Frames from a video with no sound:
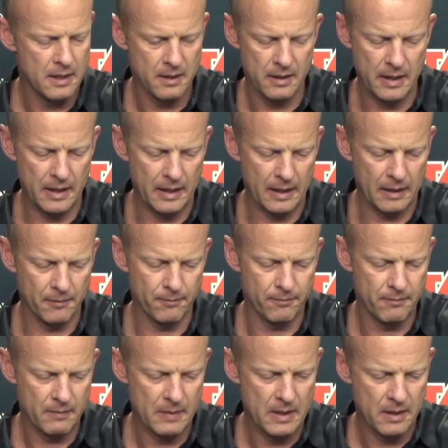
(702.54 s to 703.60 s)
And
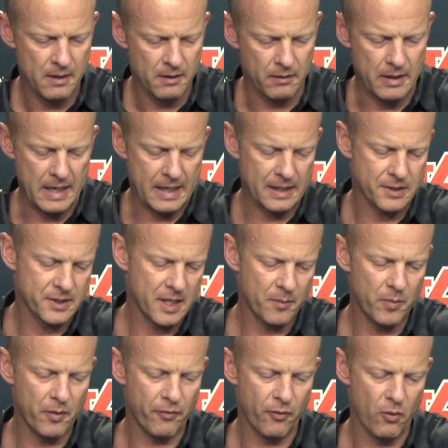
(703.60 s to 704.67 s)
like I said
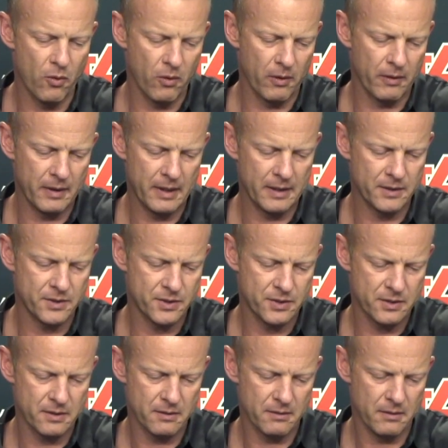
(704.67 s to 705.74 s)
before,
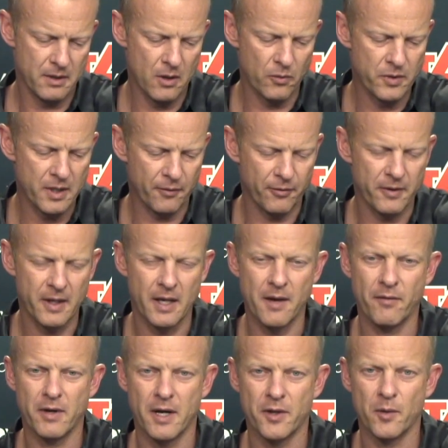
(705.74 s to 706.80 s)
it's no different than
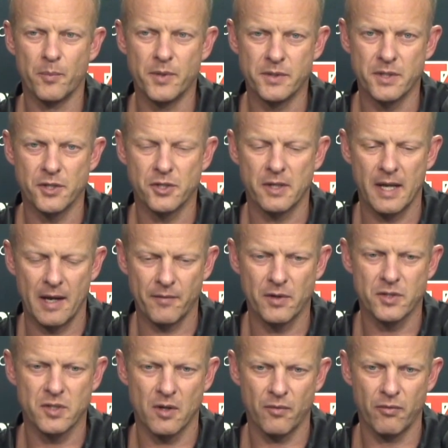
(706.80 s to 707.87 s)
every other position. Have
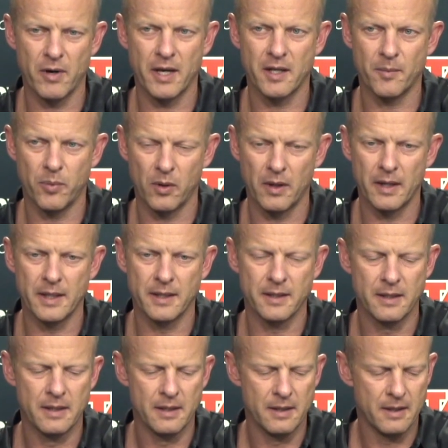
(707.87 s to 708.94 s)
yourself ready to play.
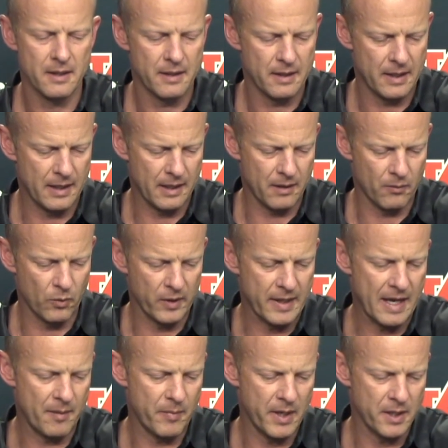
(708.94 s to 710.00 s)
And what
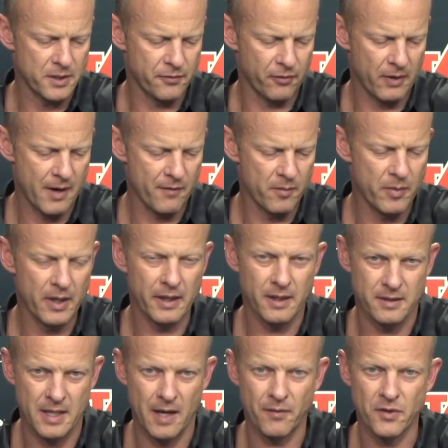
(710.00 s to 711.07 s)
that means for everybody
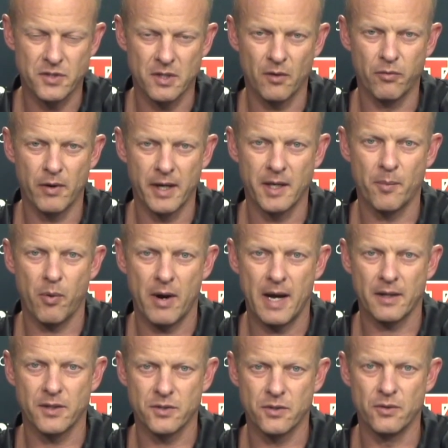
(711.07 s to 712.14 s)
is have yourself ready to
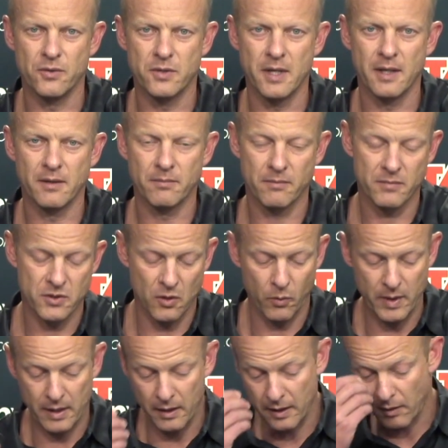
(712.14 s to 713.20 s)
practice Tuesday so
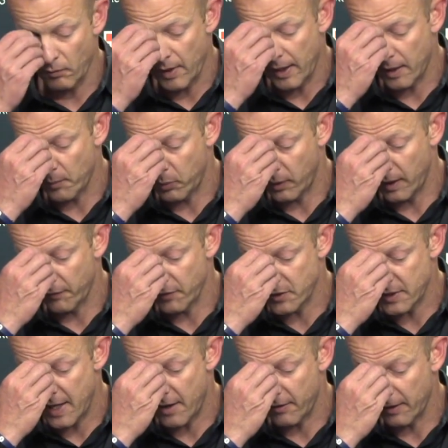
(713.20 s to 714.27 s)
we can get ready to play for
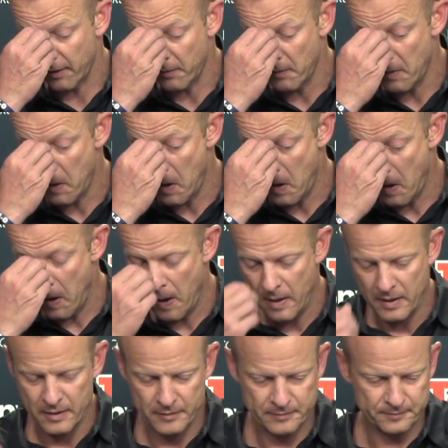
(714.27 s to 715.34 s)
Saturday.
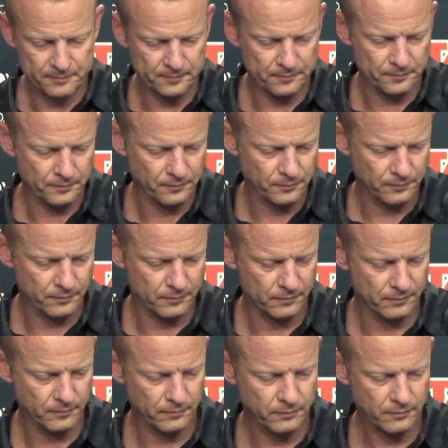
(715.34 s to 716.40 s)
Justin
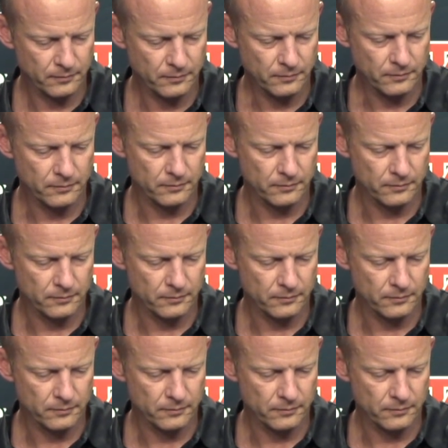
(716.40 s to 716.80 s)
Hokanson.